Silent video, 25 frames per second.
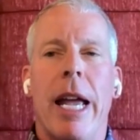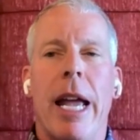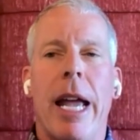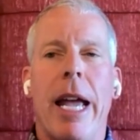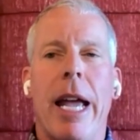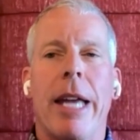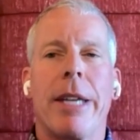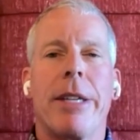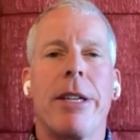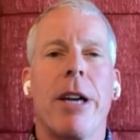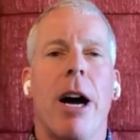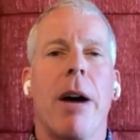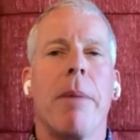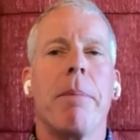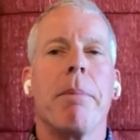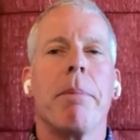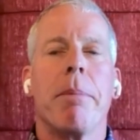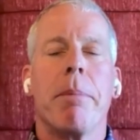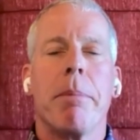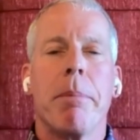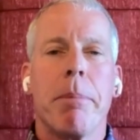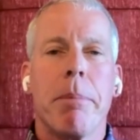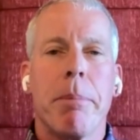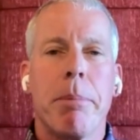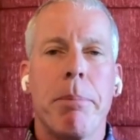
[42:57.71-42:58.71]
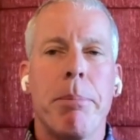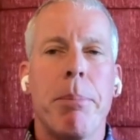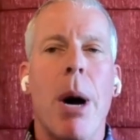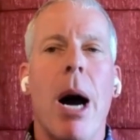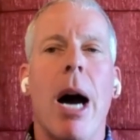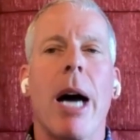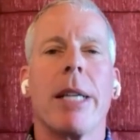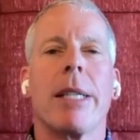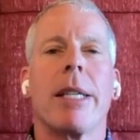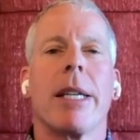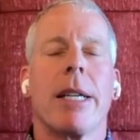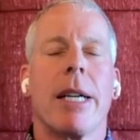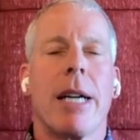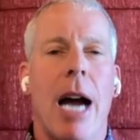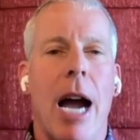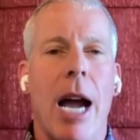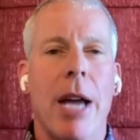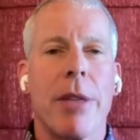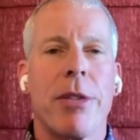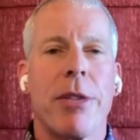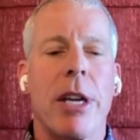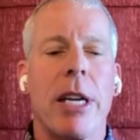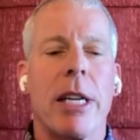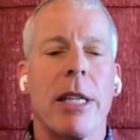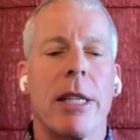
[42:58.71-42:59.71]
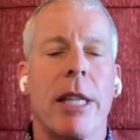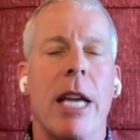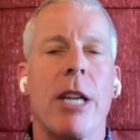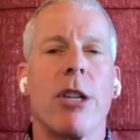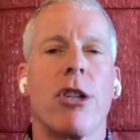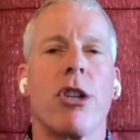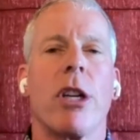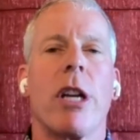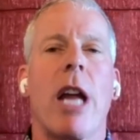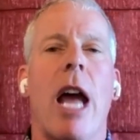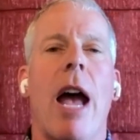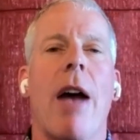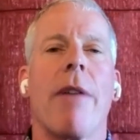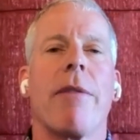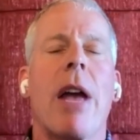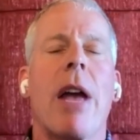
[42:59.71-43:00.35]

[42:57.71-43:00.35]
And but I think they should